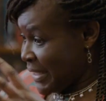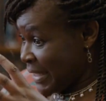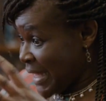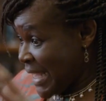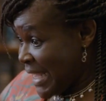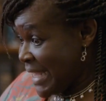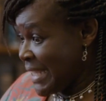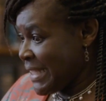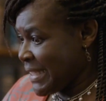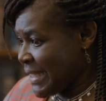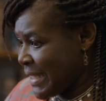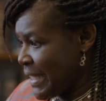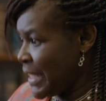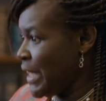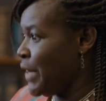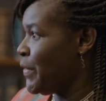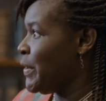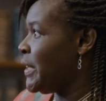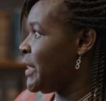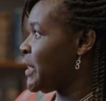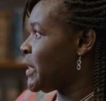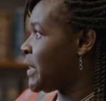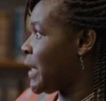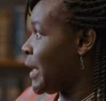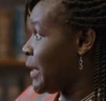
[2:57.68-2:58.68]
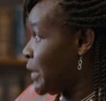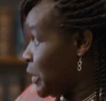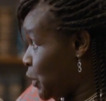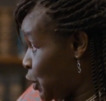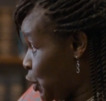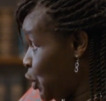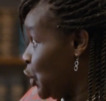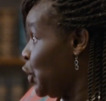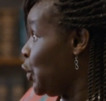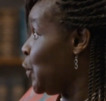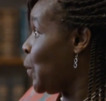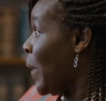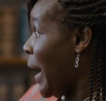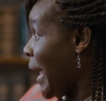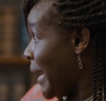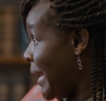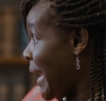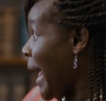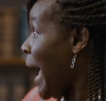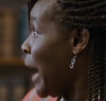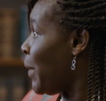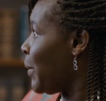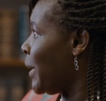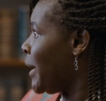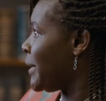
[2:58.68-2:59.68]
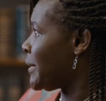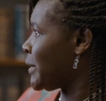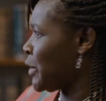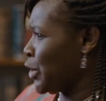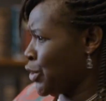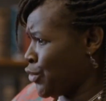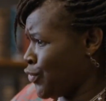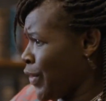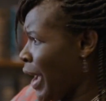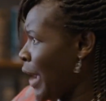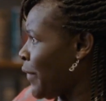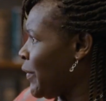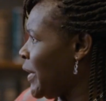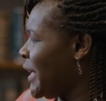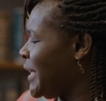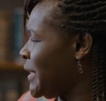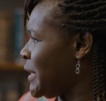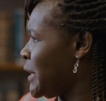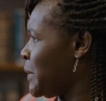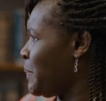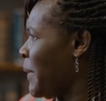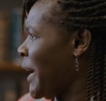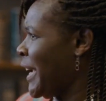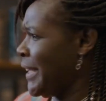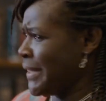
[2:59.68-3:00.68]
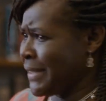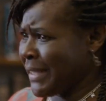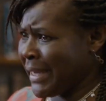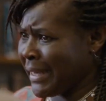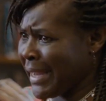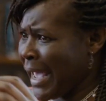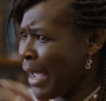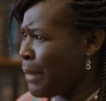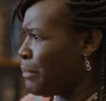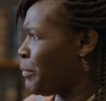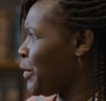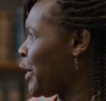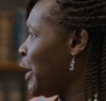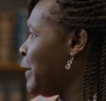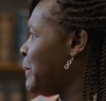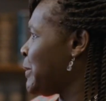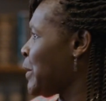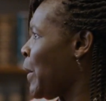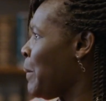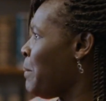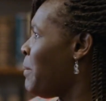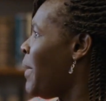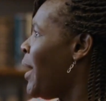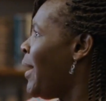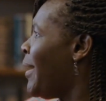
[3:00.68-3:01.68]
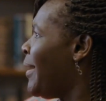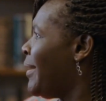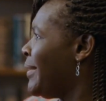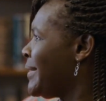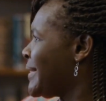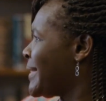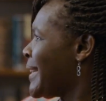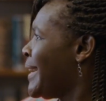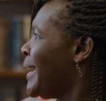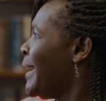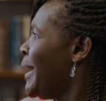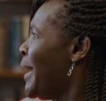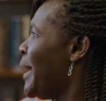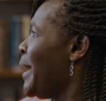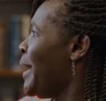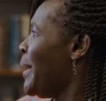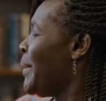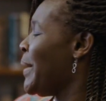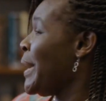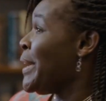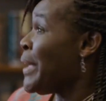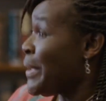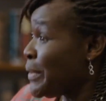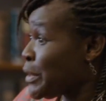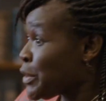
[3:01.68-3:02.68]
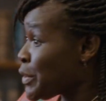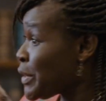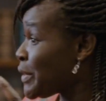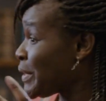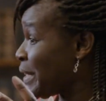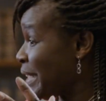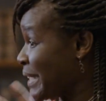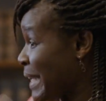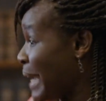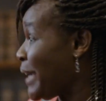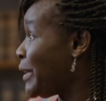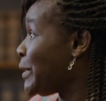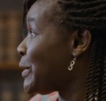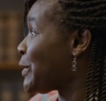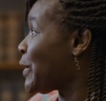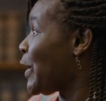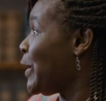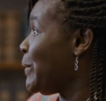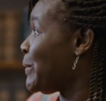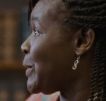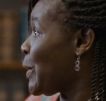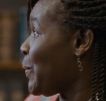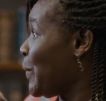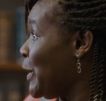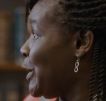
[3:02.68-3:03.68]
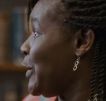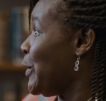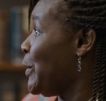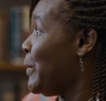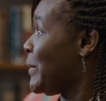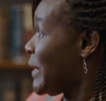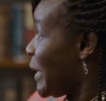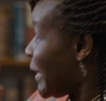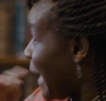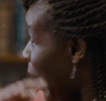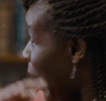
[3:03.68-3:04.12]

It's his theories that do allow us to travel into space, to land probes on Mars. Uh, the telescopes that we use are